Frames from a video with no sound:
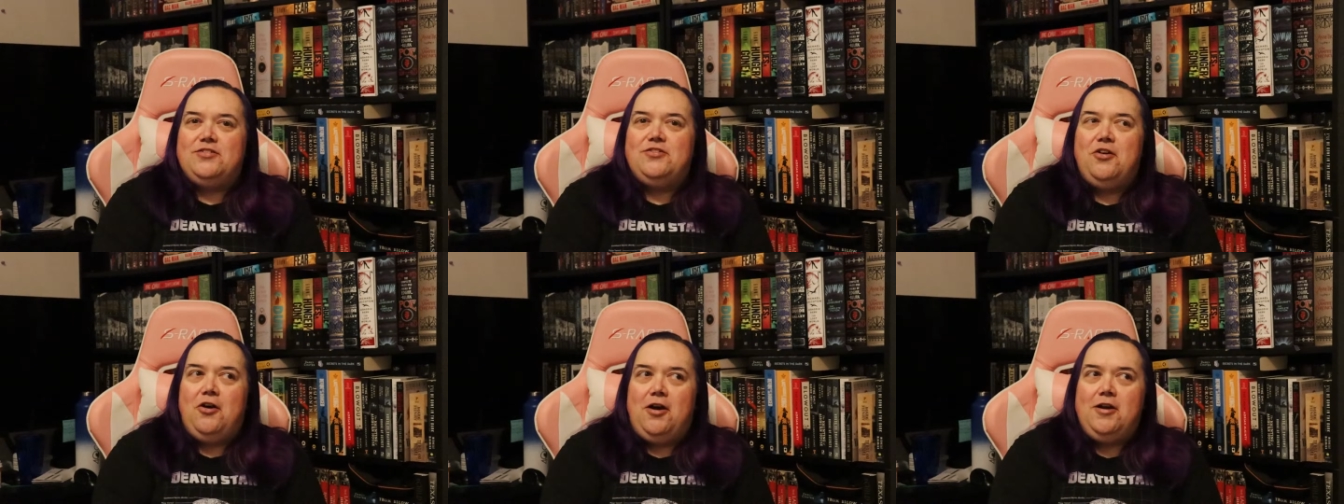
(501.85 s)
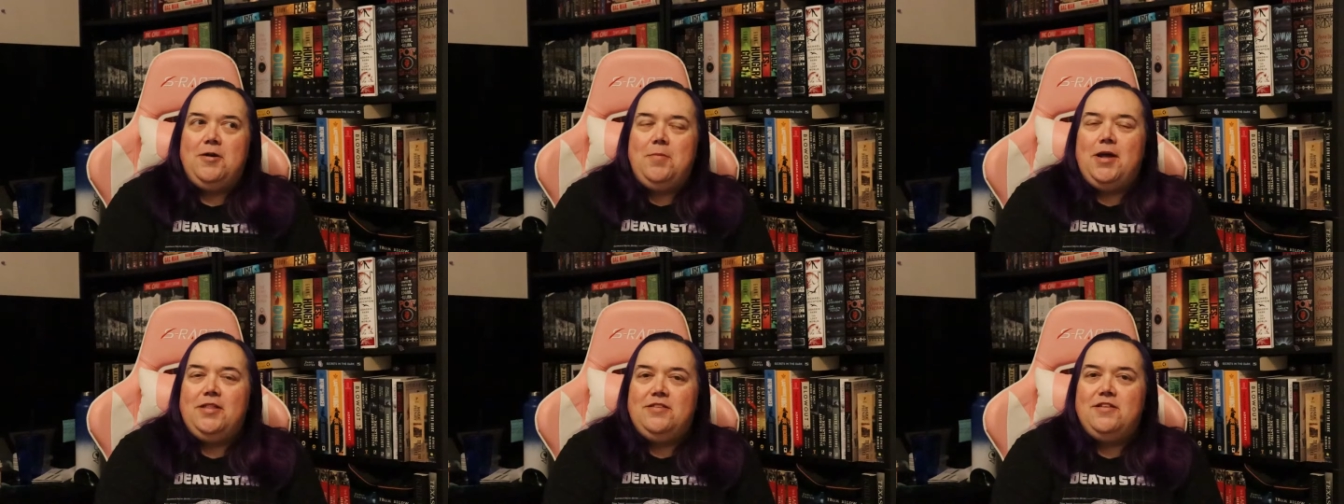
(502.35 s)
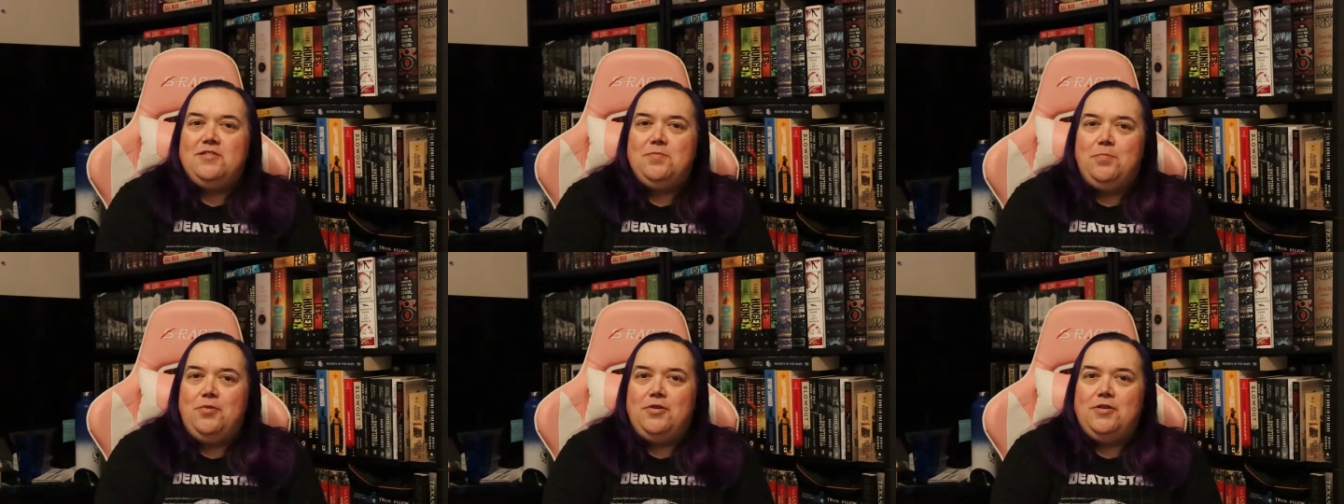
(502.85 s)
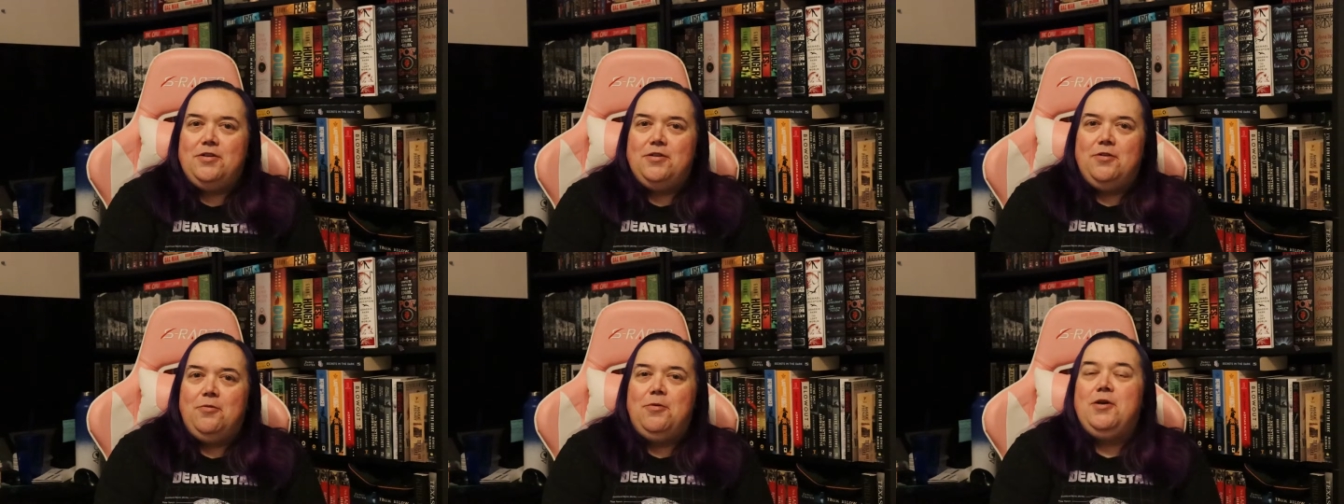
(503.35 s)
talk about this book
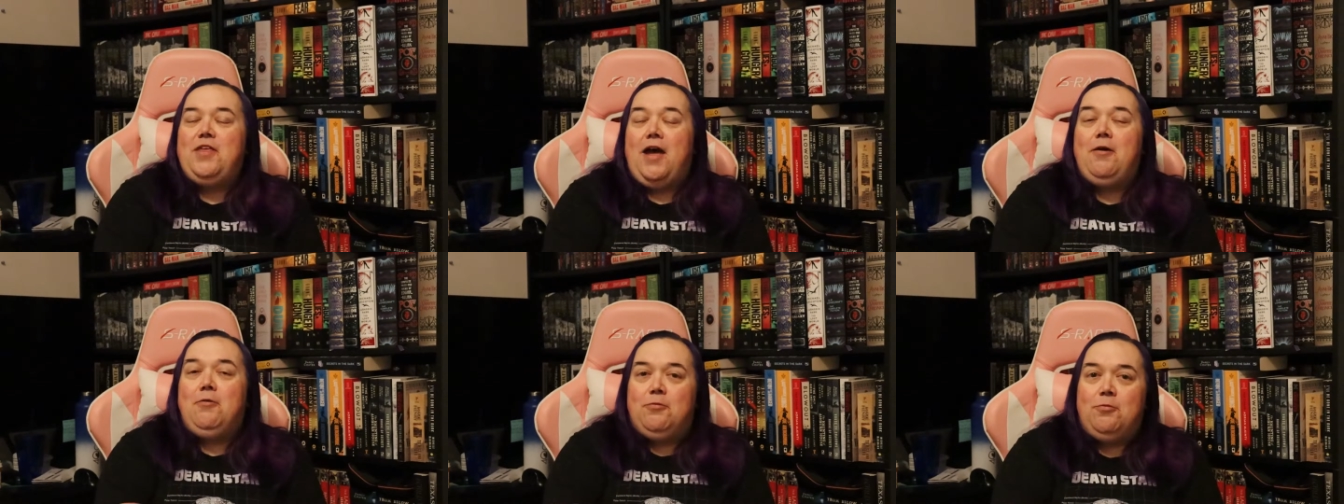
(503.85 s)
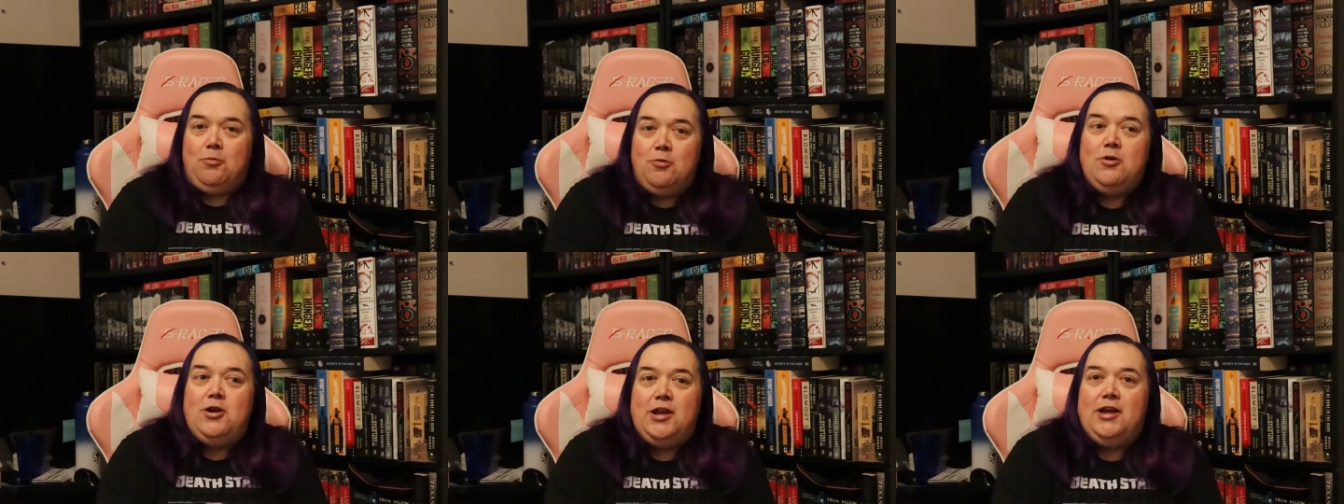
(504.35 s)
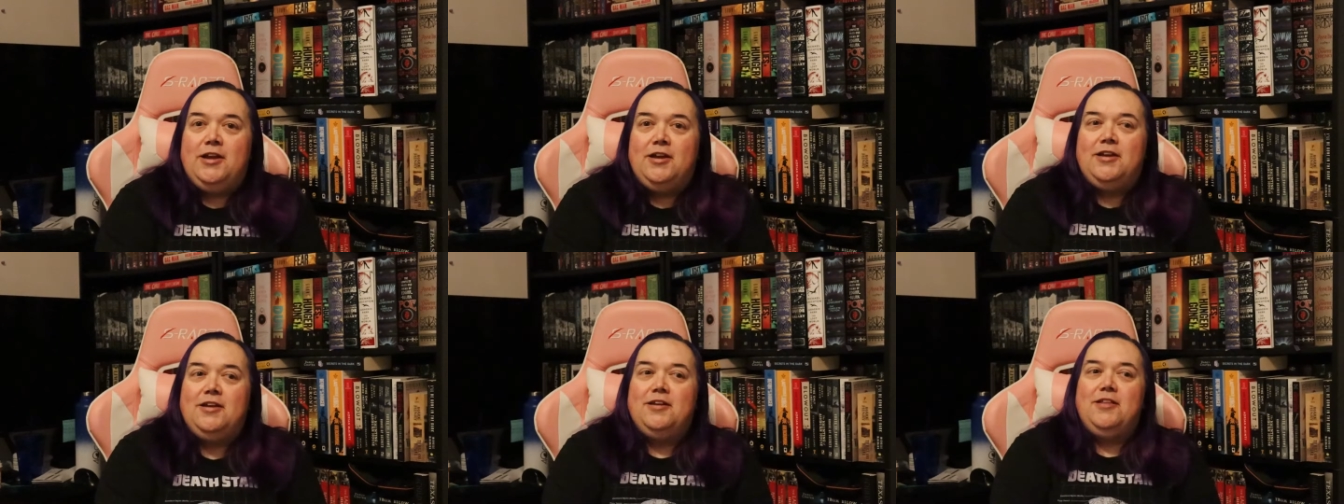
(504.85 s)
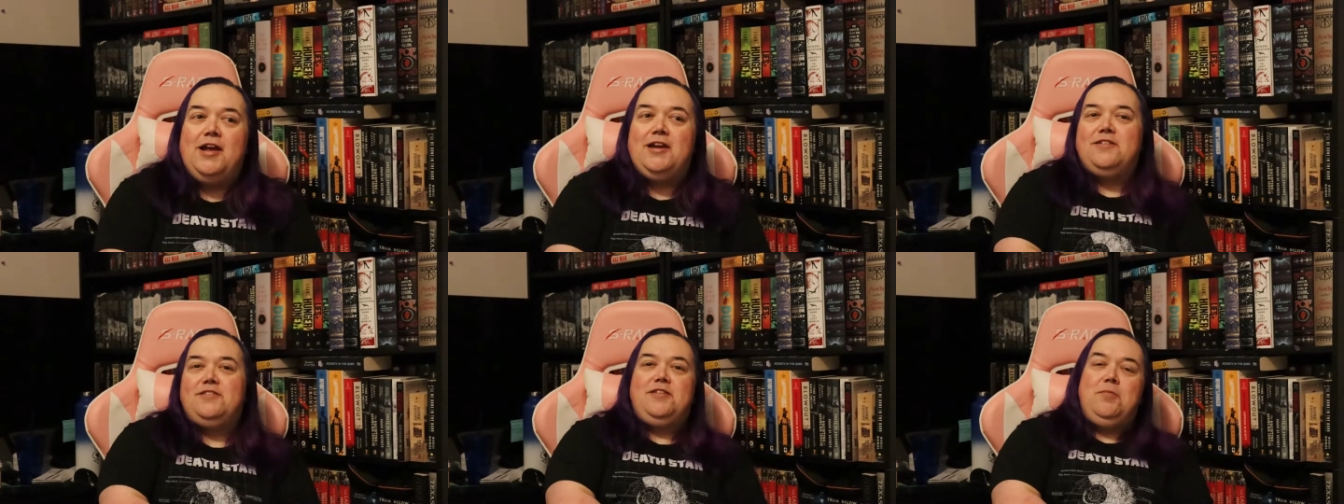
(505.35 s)
without ruining
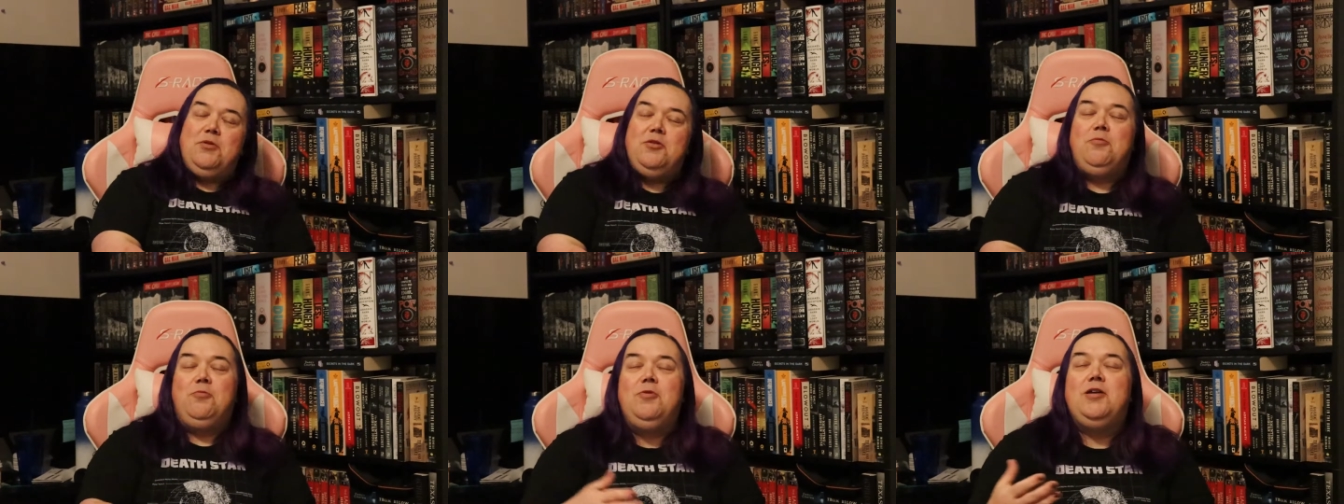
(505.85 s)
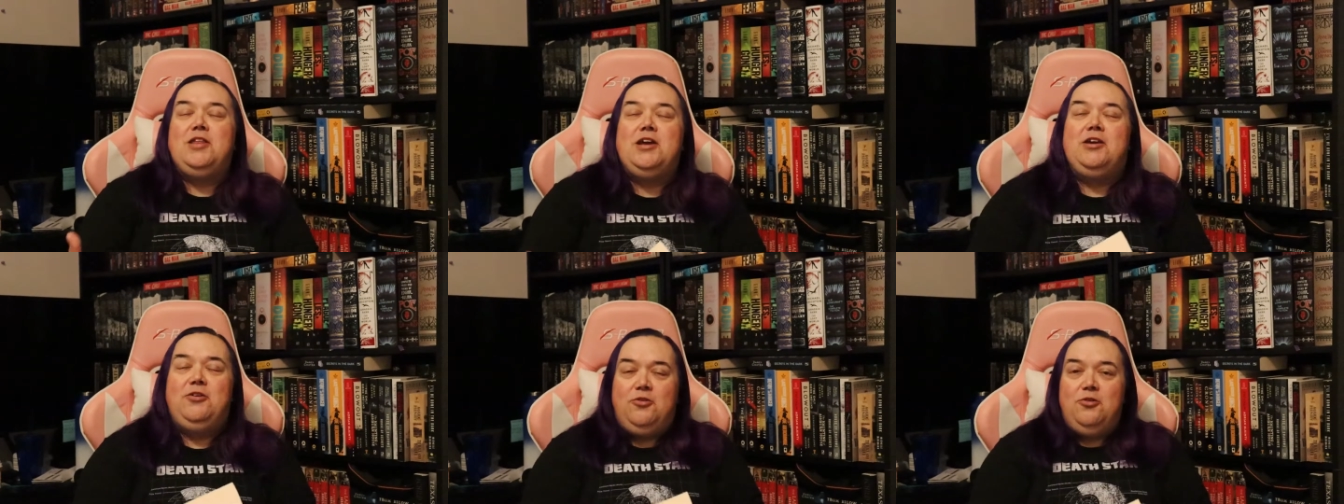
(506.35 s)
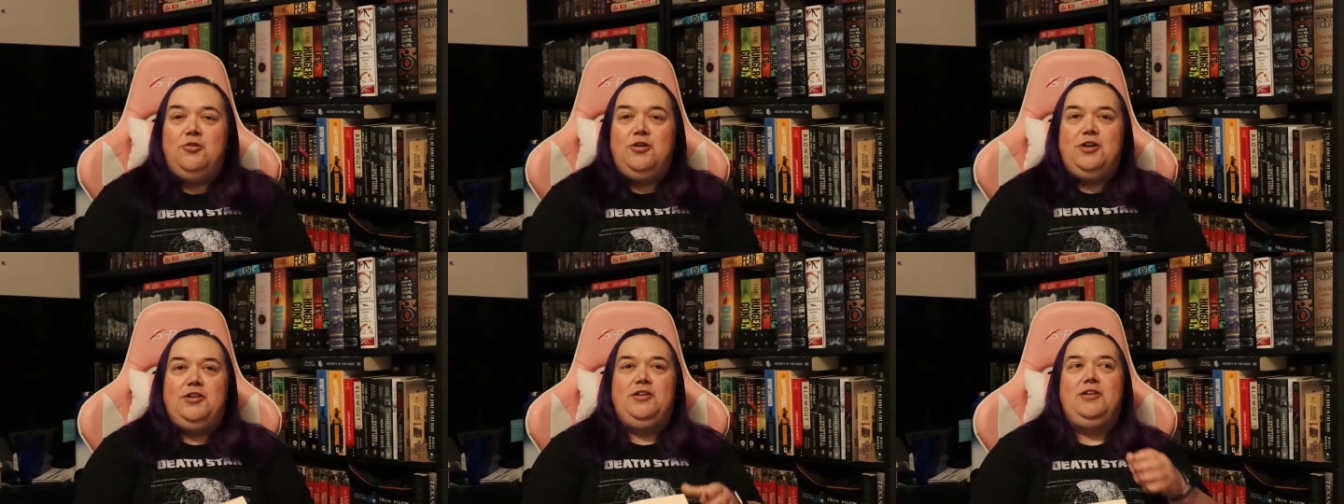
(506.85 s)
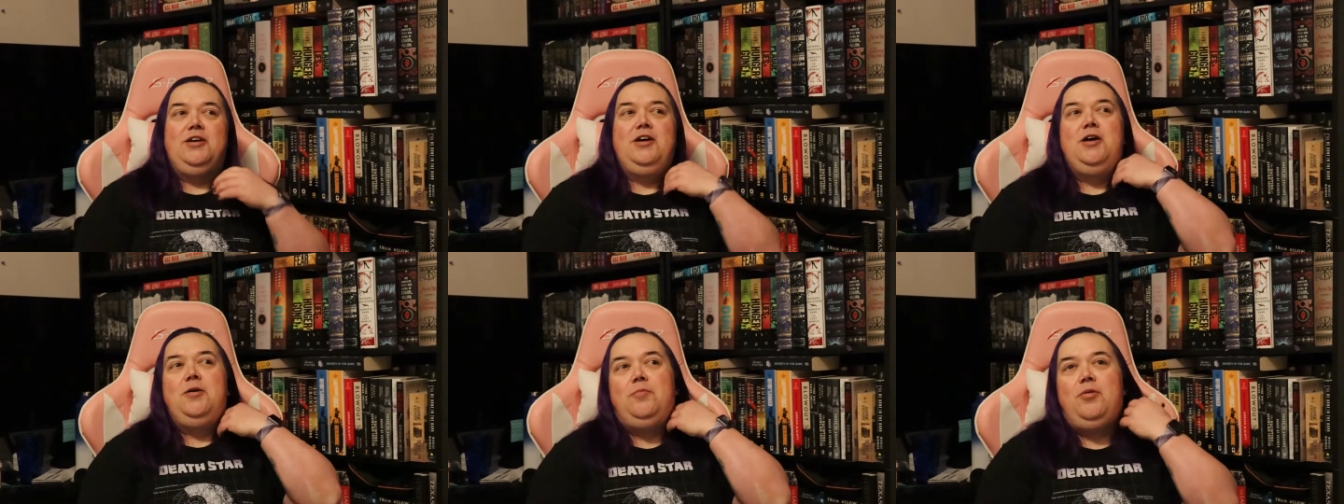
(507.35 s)
like some of the really good
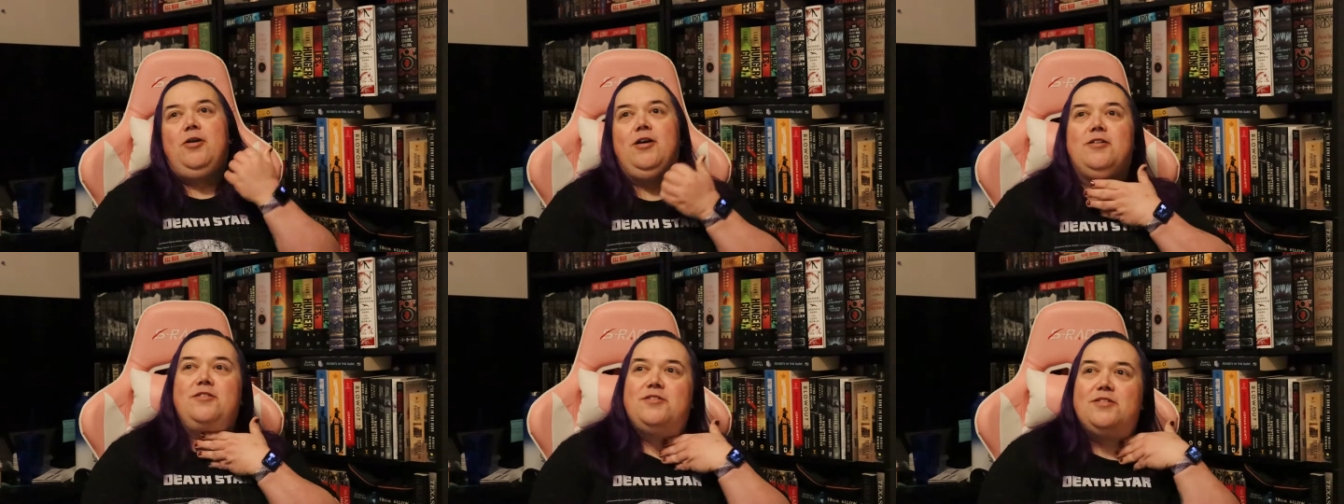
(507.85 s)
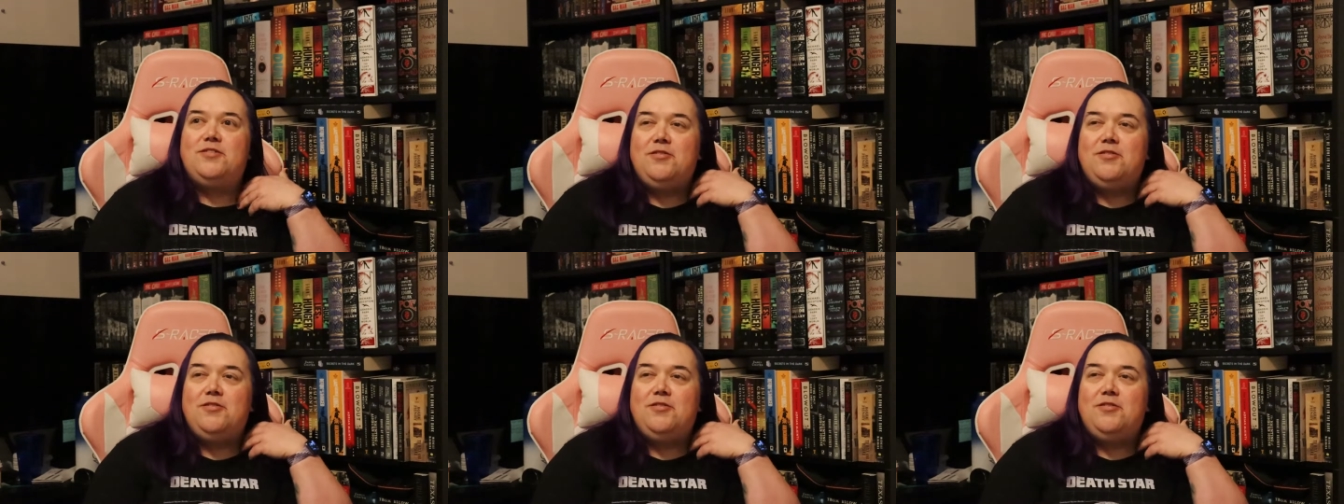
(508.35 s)
parts.